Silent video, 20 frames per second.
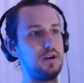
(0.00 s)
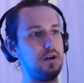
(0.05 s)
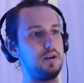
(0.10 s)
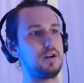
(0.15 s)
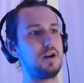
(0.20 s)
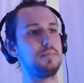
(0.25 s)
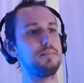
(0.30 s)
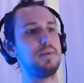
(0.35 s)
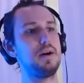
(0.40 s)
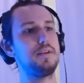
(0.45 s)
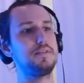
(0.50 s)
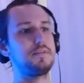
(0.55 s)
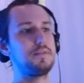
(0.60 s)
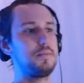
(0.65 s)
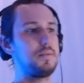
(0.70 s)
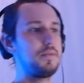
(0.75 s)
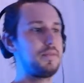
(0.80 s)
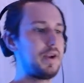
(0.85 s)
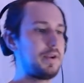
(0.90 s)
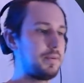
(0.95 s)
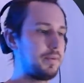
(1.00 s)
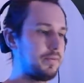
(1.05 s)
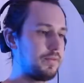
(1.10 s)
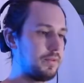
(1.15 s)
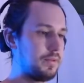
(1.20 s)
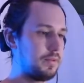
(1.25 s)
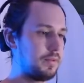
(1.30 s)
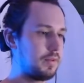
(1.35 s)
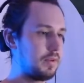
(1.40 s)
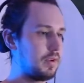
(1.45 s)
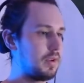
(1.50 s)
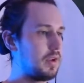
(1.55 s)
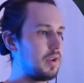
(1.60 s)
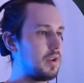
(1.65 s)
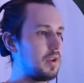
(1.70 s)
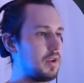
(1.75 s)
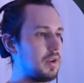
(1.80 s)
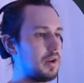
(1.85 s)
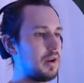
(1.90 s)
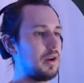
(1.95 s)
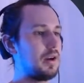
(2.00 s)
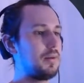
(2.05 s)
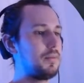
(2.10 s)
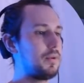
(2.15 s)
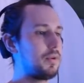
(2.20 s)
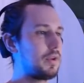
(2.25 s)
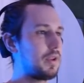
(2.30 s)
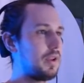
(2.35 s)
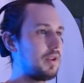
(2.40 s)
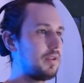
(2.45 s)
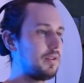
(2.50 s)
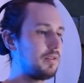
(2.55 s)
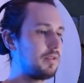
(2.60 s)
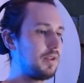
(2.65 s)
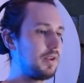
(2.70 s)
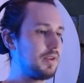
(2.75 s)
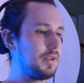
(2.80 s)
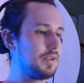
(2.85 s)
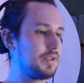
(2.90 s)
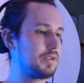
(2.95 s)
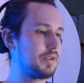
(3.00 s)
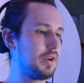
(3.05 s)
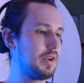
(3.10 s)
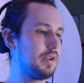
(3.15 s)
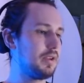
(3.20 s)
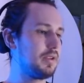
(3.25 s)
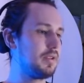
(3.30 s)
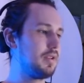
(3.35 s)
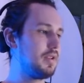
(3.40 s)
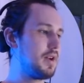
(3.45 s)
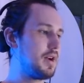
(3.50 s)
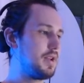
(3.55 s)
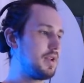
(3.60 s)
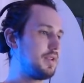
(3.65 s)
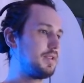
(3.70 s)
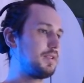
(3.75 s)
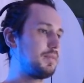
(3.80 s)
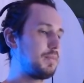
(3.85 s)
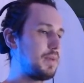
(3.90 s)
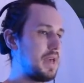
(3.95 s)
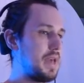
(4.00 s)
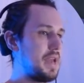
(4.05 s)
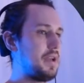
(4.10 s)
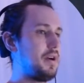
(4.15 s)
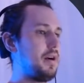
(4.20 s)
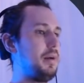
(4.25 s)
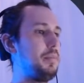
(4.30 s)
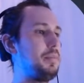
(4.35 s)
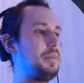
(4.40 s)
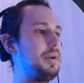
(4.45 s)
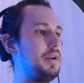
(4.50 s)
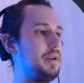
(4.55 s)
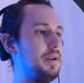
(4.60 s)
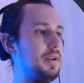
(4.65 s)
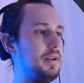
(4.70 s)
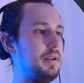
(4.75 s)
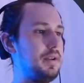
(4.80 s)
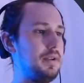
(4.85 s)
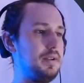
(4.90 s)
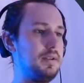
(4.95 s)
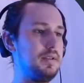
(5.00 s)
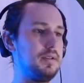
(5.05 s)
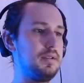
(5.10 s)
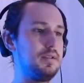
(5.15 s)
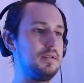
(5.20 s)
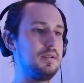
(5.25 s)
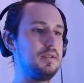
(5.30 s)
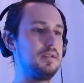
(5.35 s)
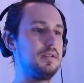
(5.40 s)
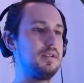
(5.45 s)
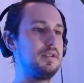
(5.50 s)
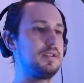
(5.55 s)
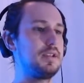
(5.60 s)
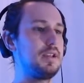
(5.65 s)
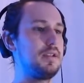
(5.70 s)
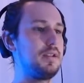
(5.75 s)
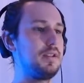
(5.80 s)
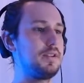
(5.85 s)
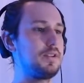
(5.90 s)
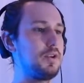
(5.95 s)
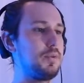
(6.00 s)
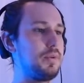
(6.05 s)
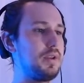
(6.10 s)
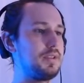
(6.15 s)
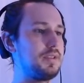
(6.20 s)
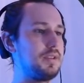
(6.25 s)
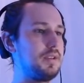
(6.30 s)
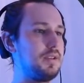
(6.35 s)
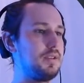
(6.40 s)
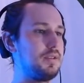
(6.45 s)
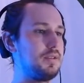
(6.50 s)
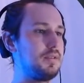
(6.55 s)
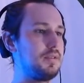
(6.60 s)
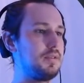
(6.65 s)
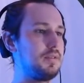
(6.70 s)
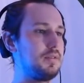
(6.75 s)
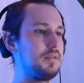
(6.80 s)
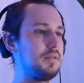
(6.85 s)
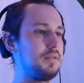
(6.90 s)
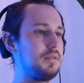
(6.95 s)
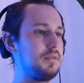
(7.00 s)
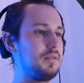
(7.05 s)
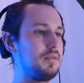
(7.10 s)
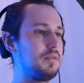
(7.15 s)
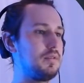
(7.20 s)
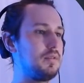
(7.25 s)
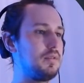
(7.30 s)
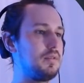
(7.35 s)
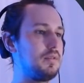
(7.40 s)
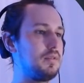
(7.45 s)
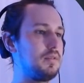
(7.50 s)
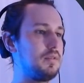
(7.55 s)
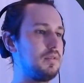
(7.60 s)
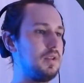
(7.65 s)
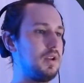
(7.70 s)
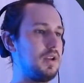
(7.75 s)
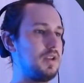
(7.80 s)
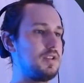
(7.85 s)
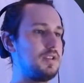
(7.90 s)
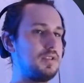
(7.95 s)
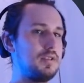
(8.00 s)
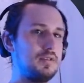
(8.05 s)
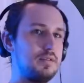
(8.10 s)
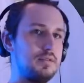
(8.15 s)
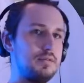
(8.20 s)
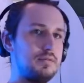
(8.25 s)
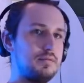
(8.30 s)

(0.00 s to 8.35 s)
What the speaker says: got buffed from the Vibrant Fruit. Okay, Lightning Strike, nice. Pick up. Let's hit it. Let's hope it hits this. Nice.